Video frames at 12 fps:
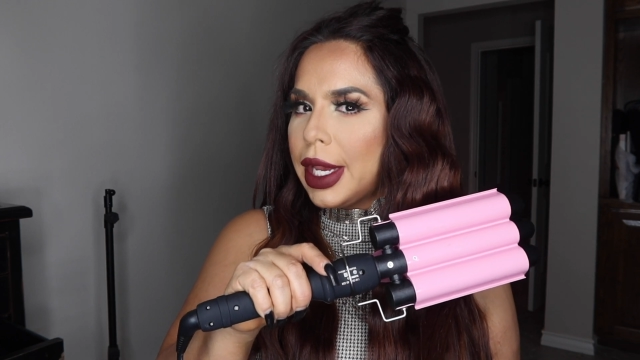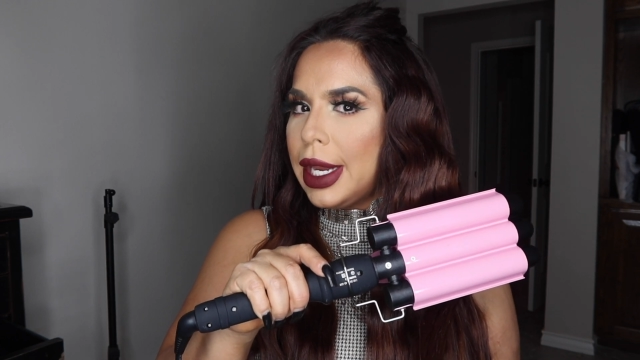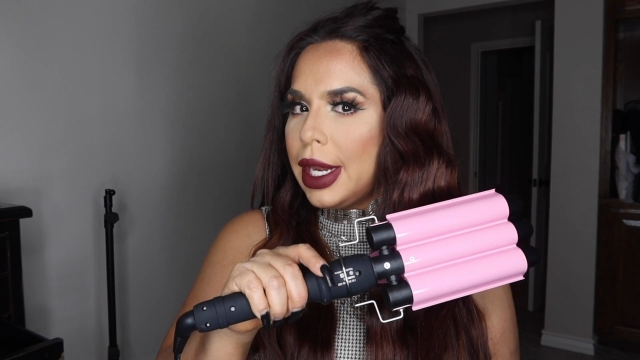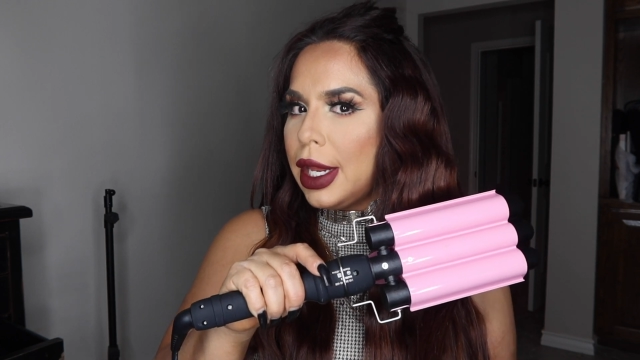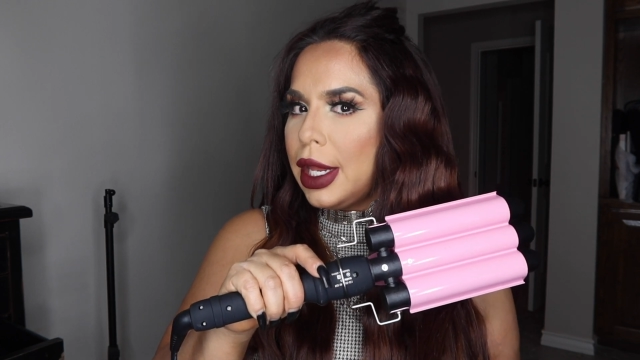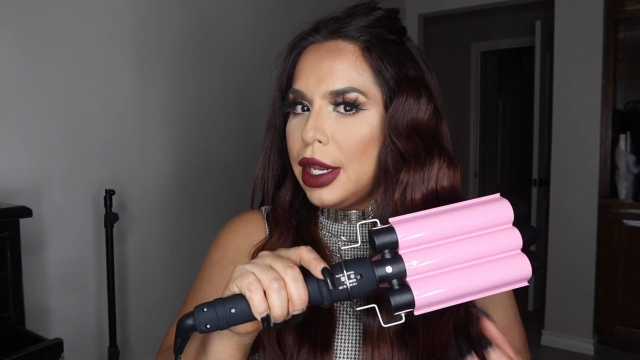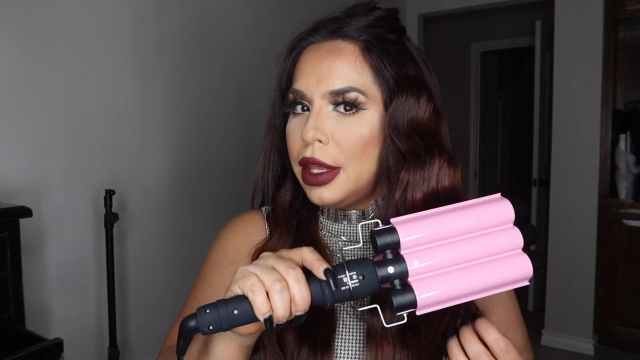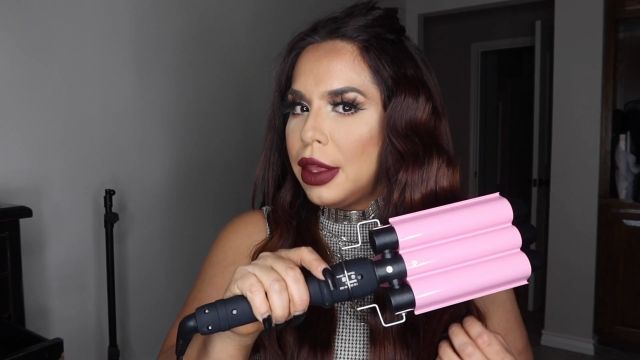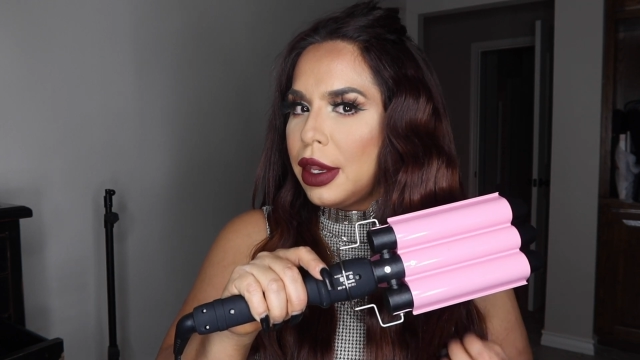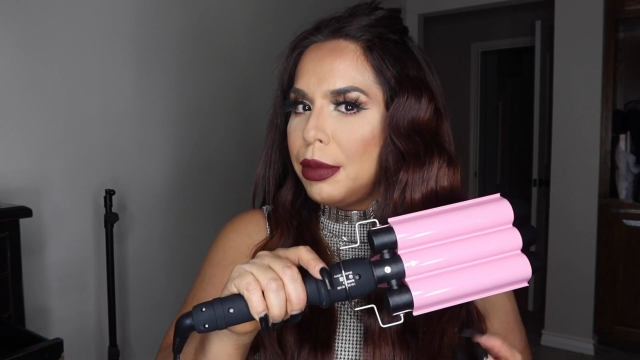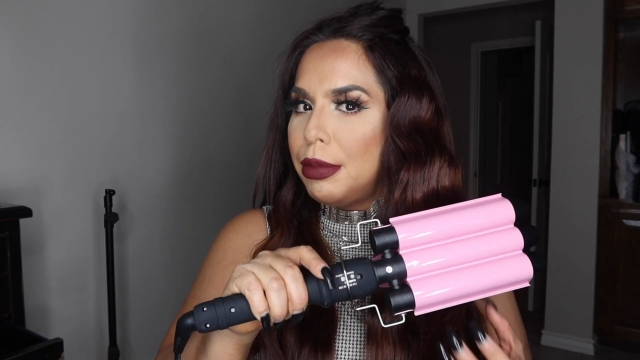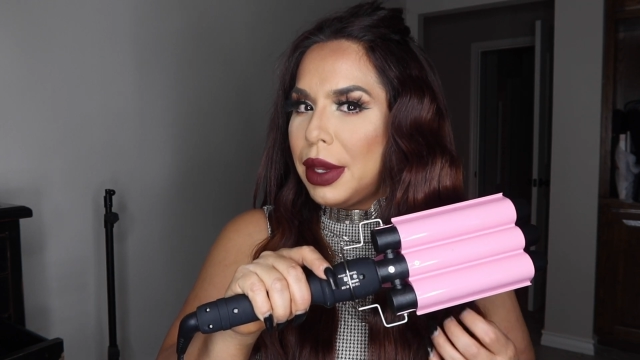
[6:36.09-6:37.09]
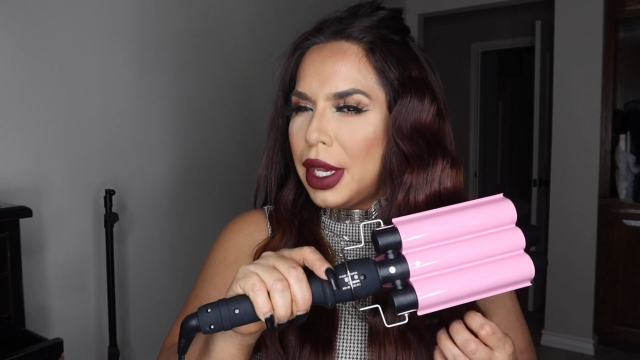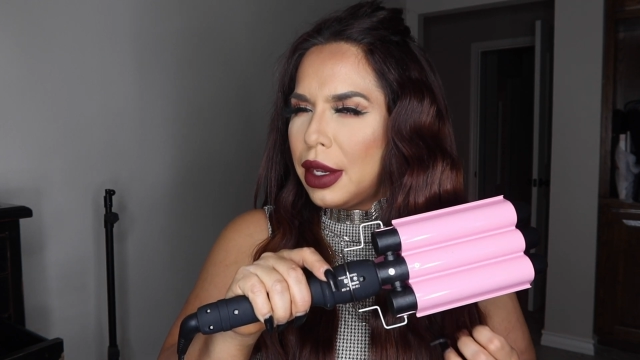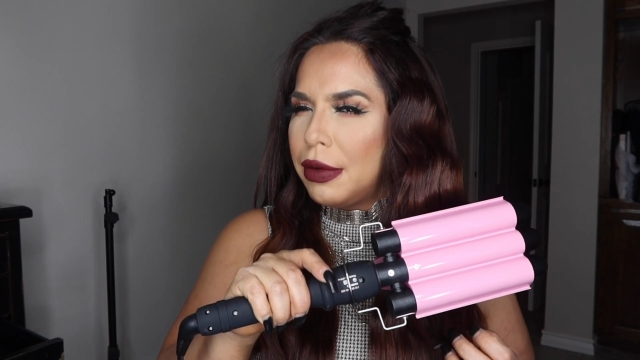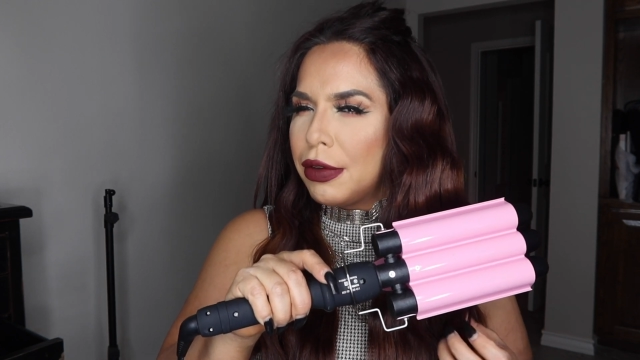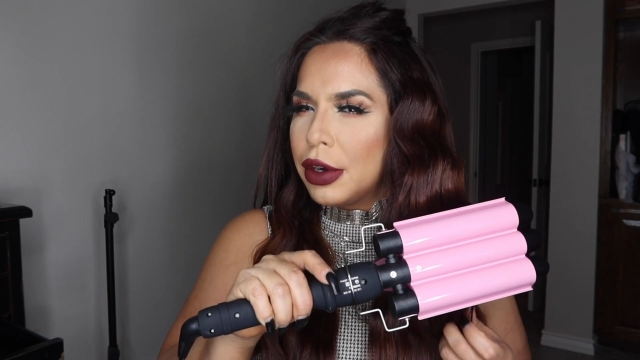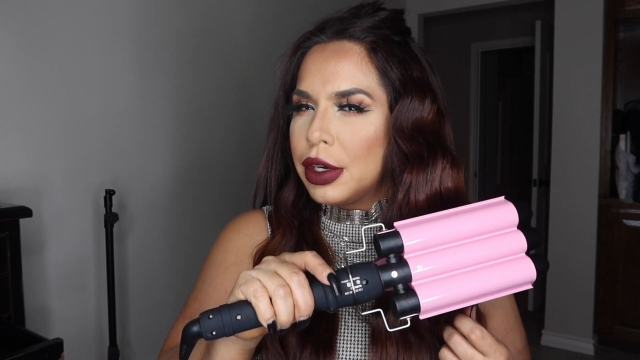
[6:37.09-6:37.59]
getting anything
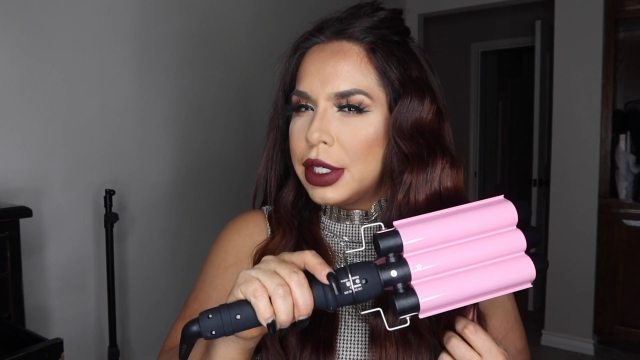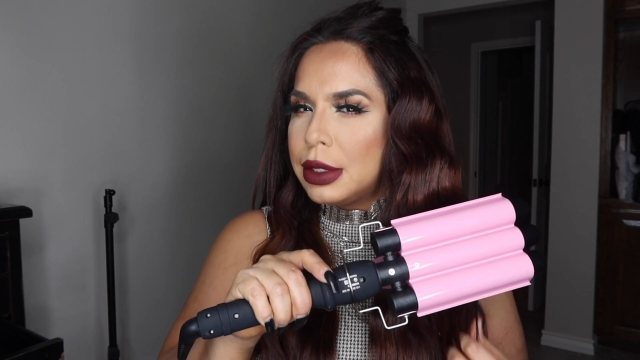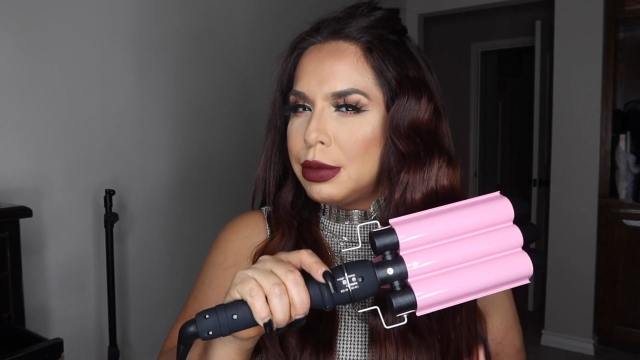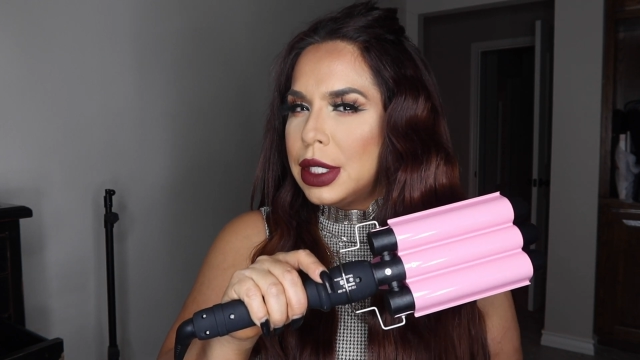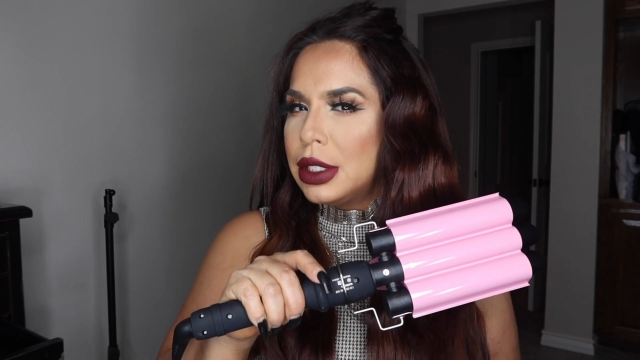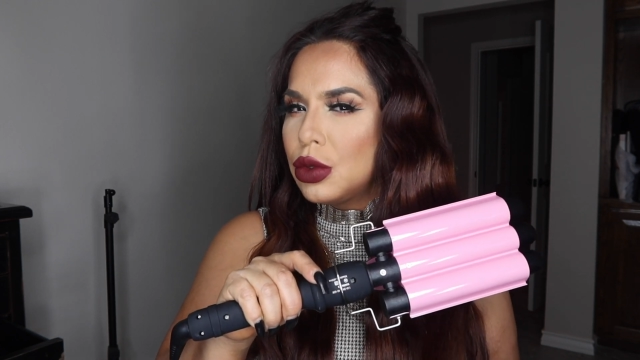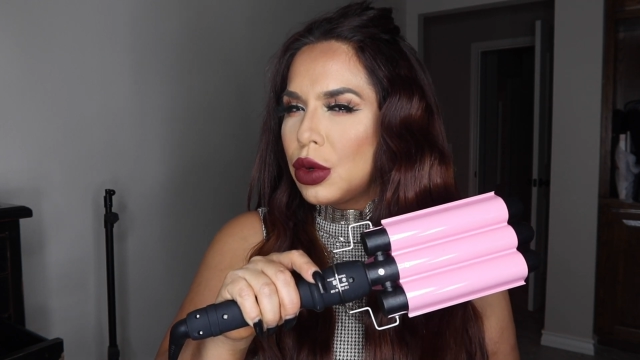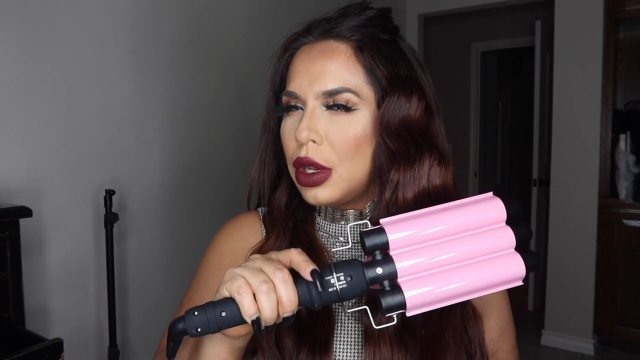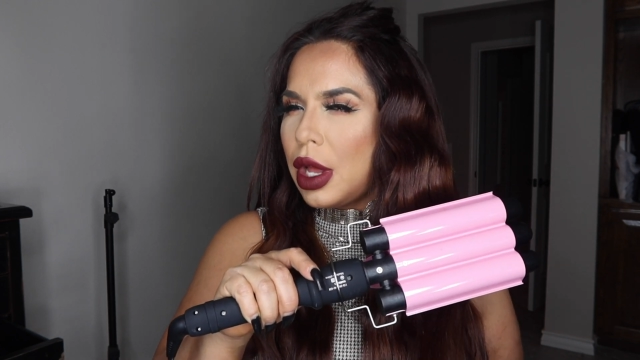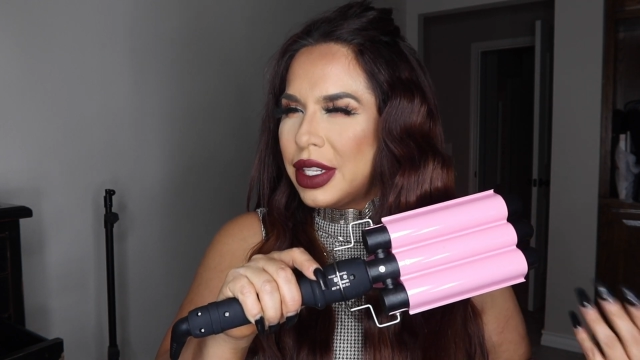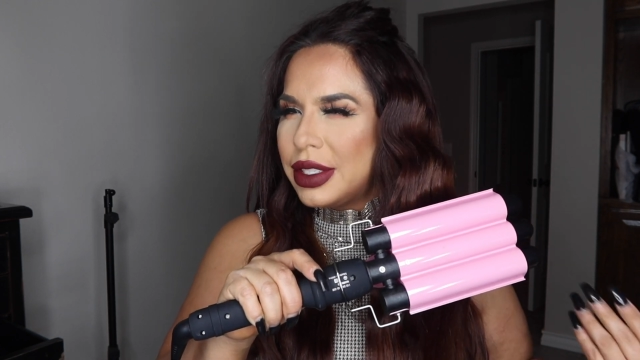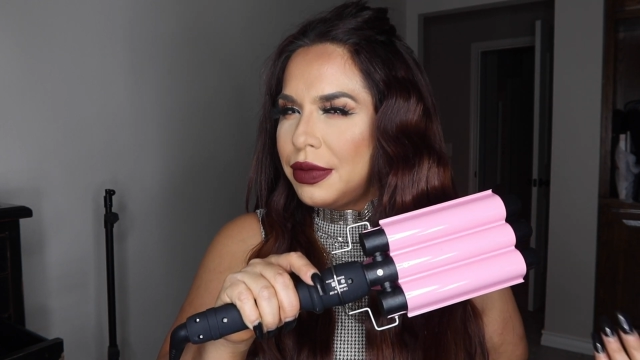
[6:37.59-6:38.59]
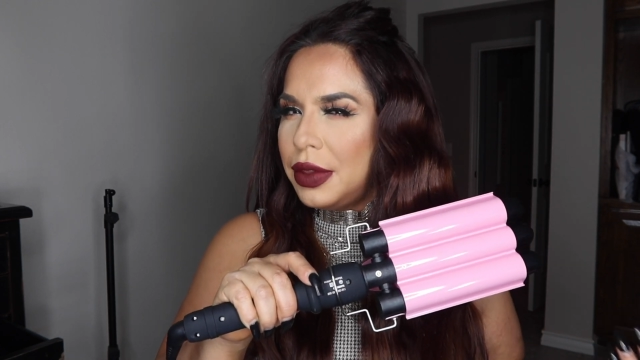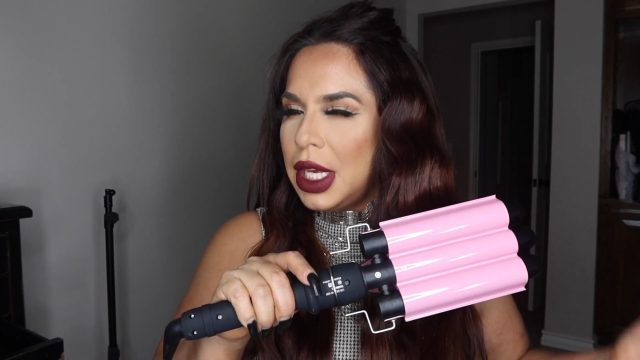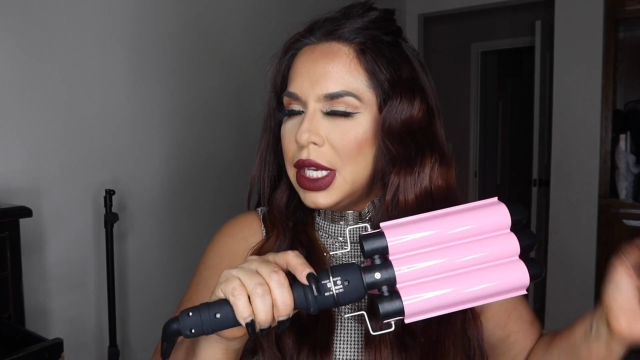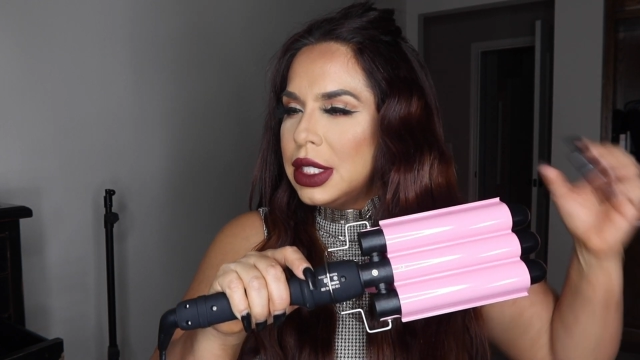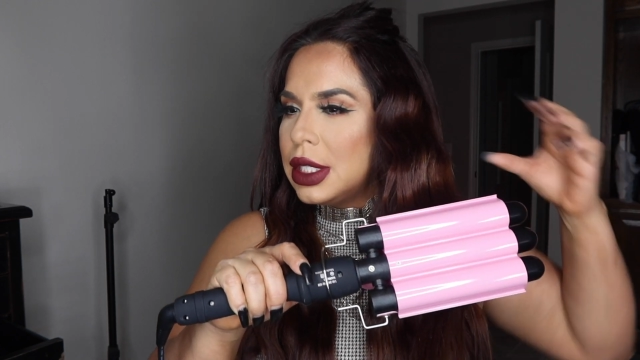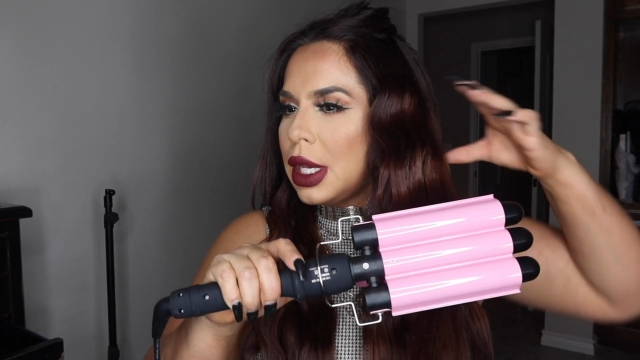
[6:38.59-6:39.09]
big for Christmas or lots of
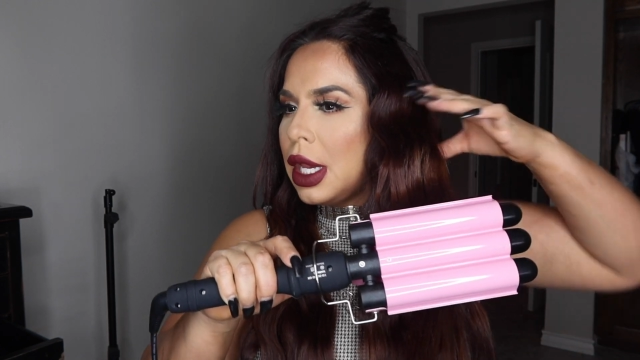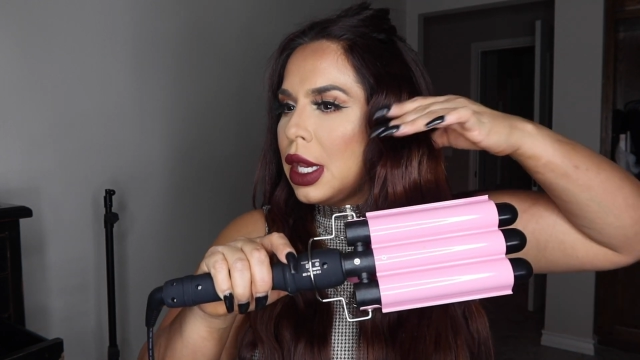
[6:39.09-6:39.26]
things